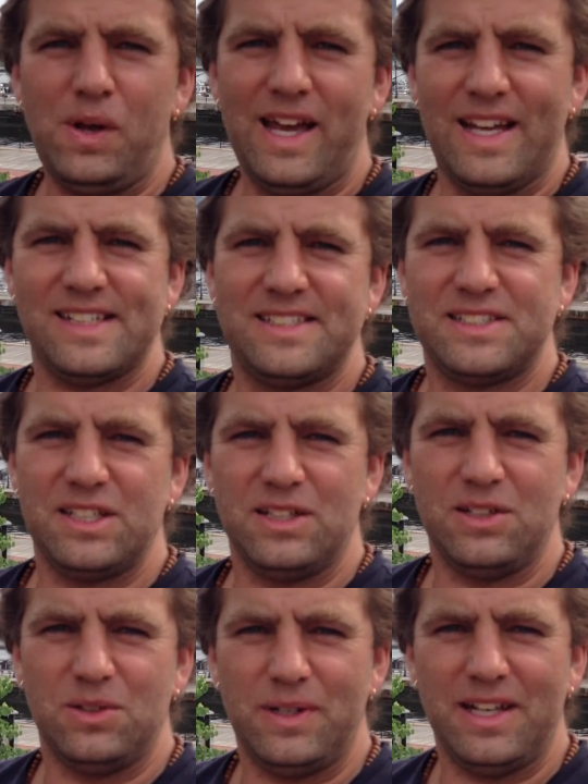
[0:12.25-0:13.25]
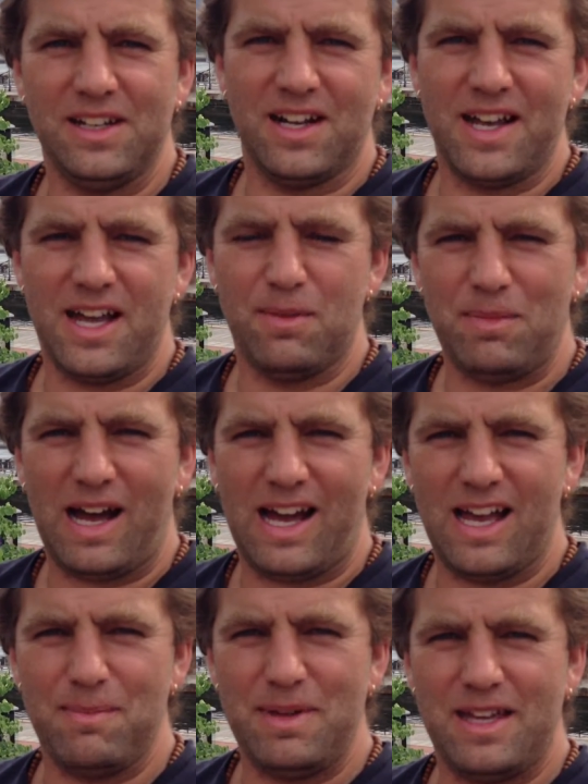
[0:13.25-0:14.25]
Okay, so here I am.
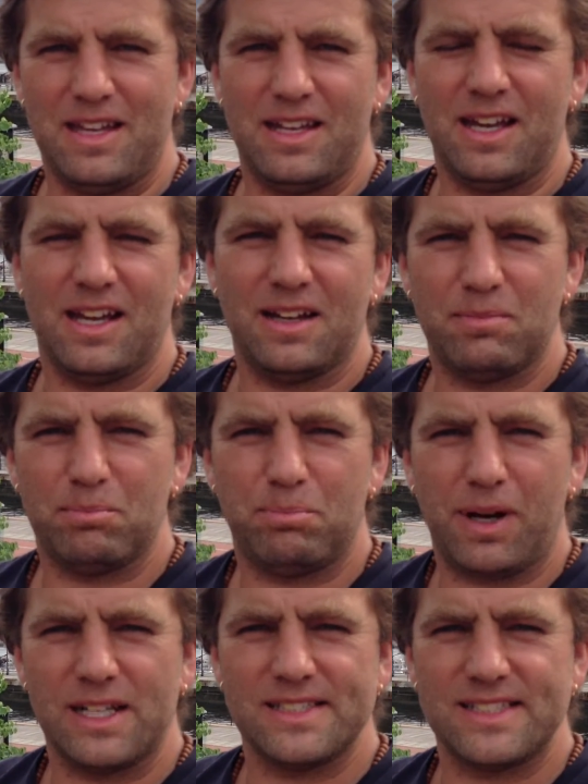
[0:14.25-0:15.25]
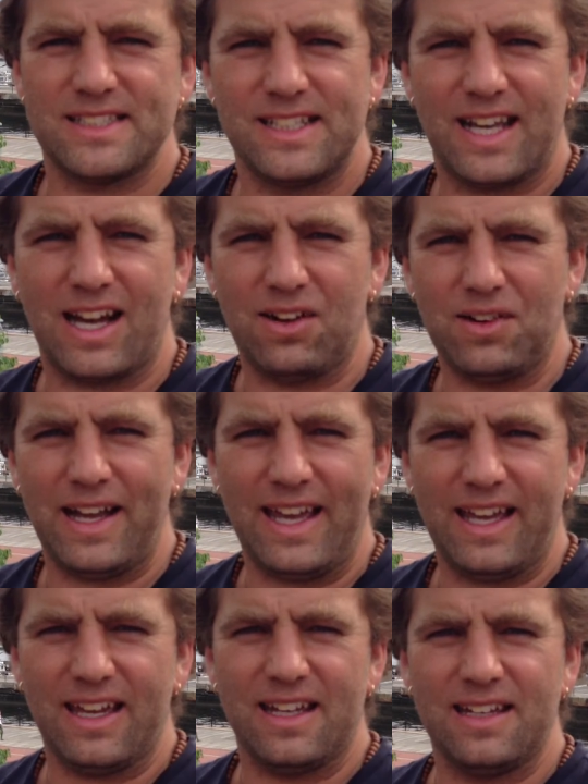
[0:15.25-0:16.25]
I'm in Boston now,
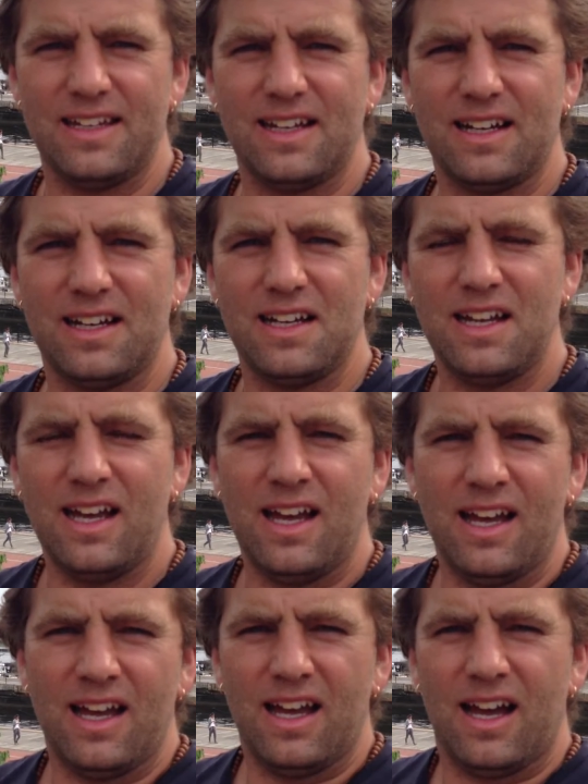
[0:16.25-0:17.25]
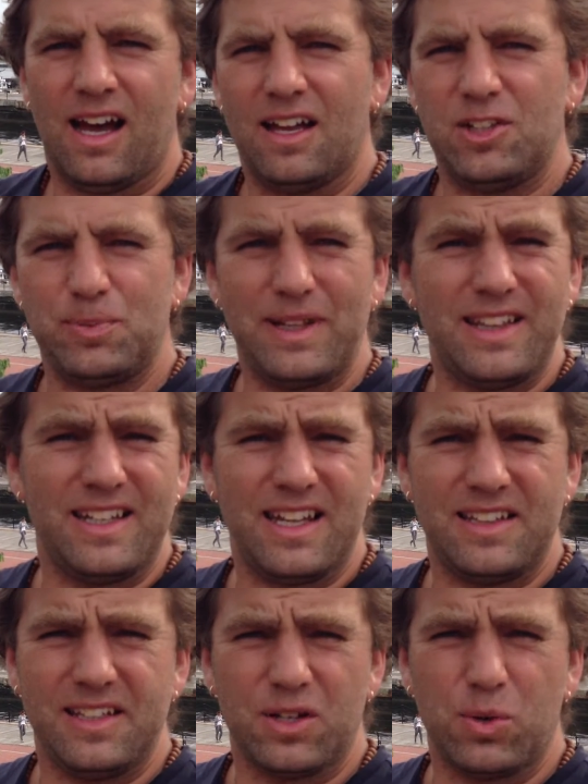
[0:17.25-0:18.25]
and I spent the day
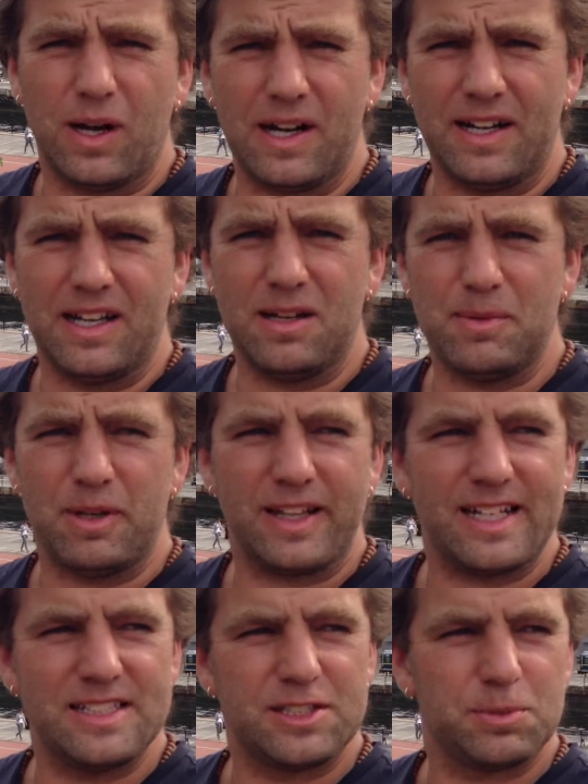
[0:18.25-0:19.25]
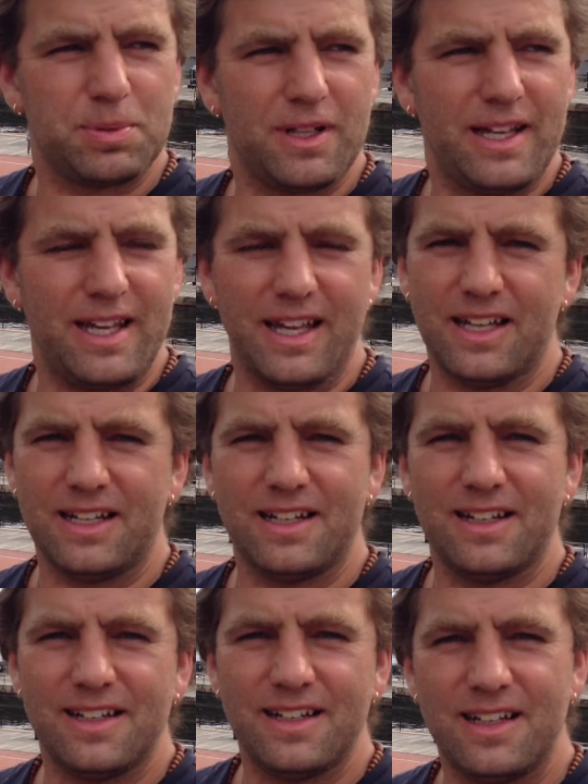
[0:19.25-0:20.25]
at the aquarium, and the kids are playing in
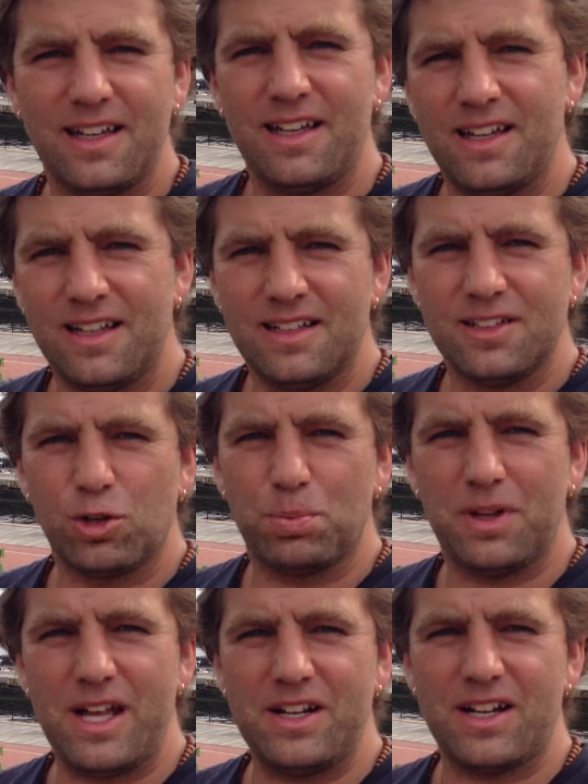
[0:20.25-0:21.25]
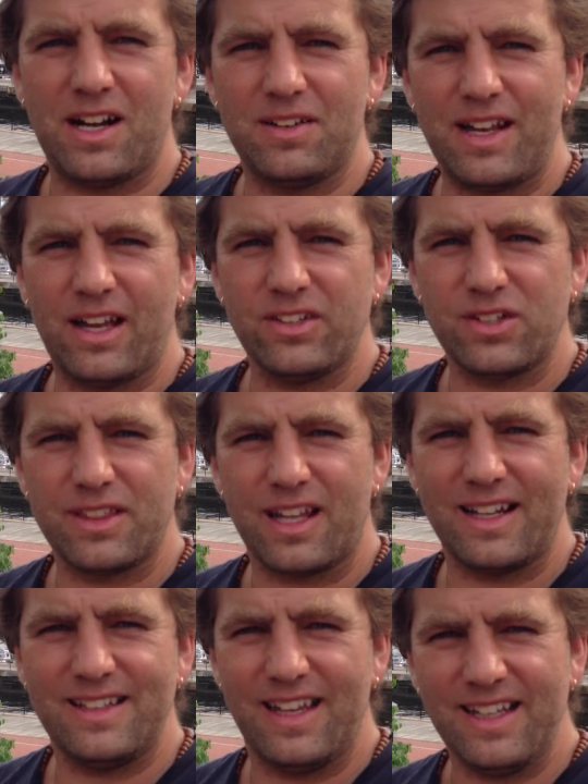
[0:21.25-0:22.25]
a little playground now, so I thought
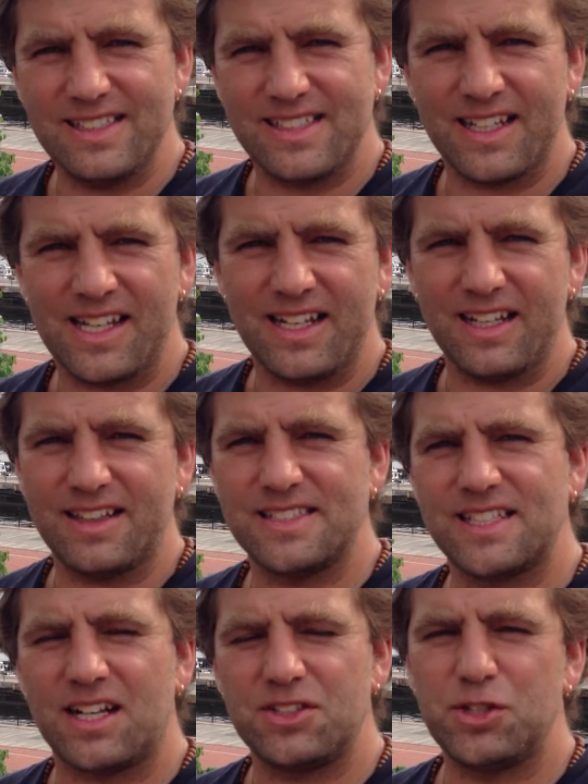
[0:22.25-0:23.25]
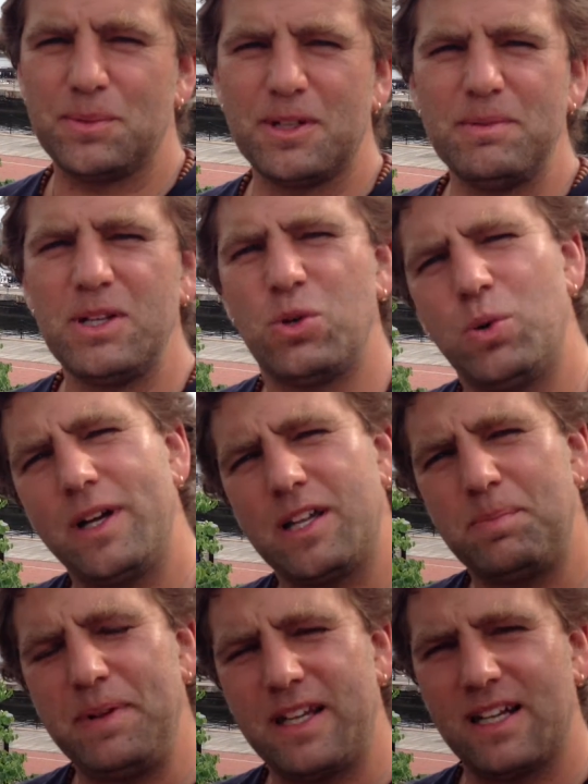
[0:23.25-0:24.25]
I'd take a second and get this out to you. I'm going to be quick
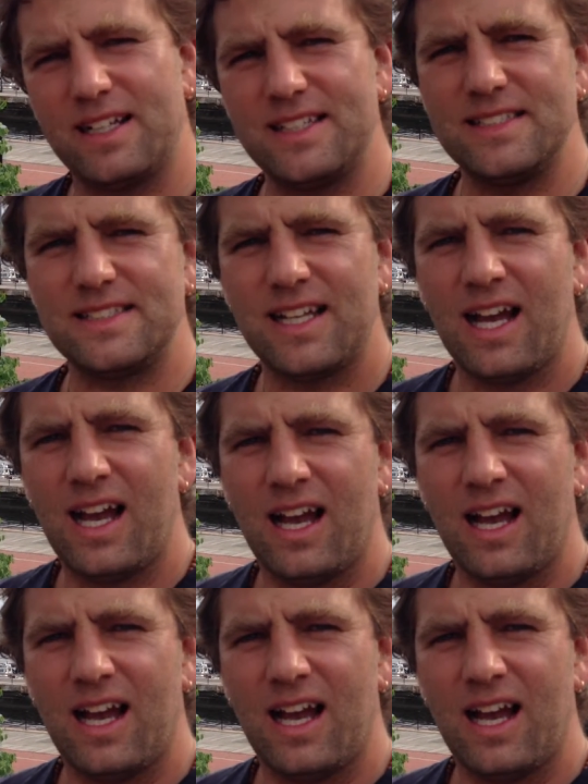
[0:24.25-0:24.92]
because